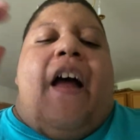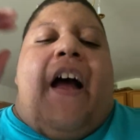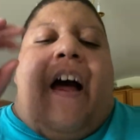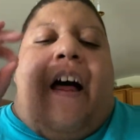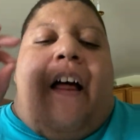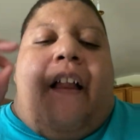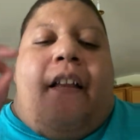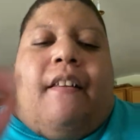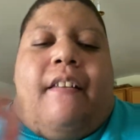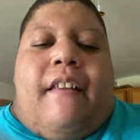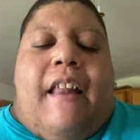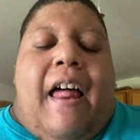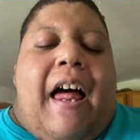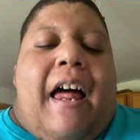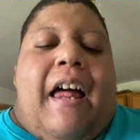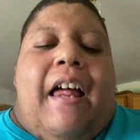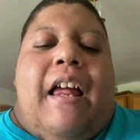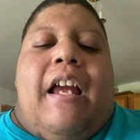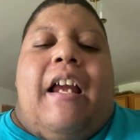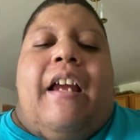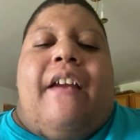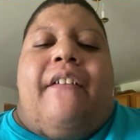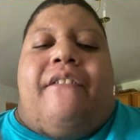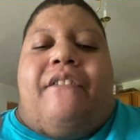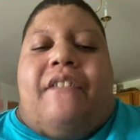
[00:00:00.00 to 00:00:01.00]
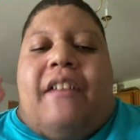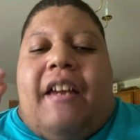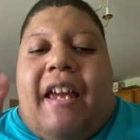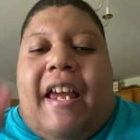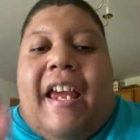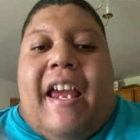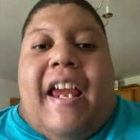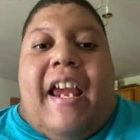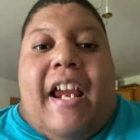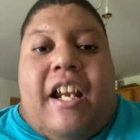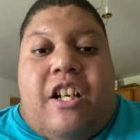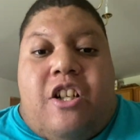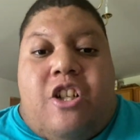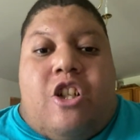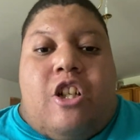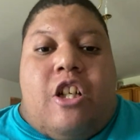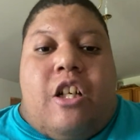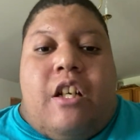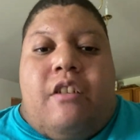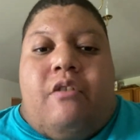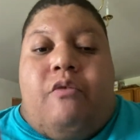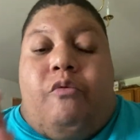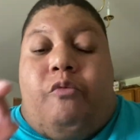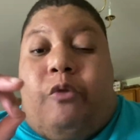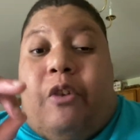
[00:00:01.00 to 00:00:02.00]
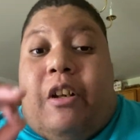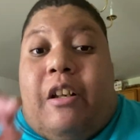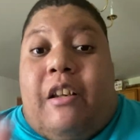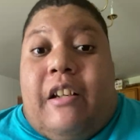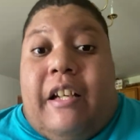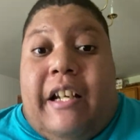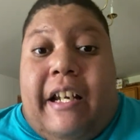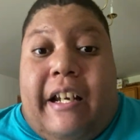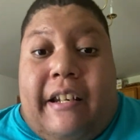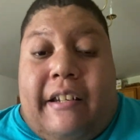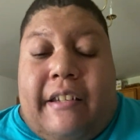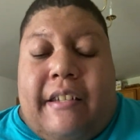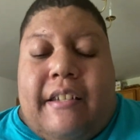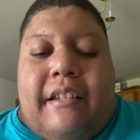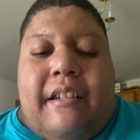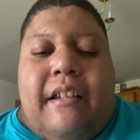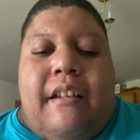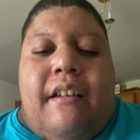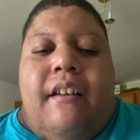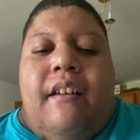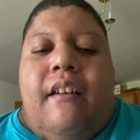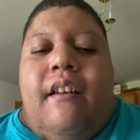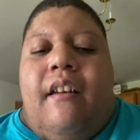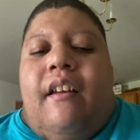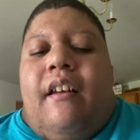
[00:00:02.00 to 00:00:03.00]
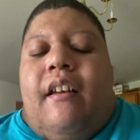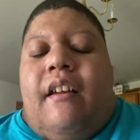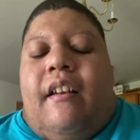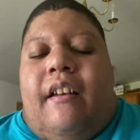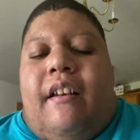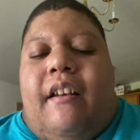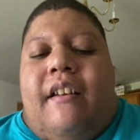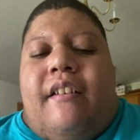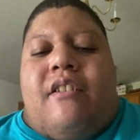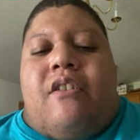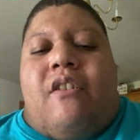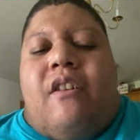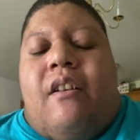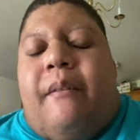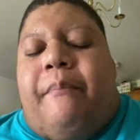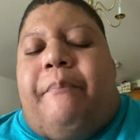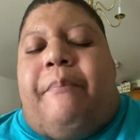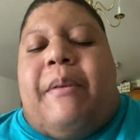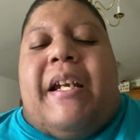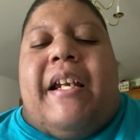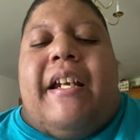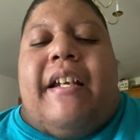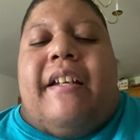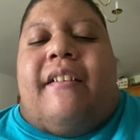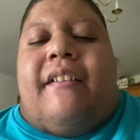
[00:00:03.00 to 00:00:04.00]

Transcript: a live action release. It's going to be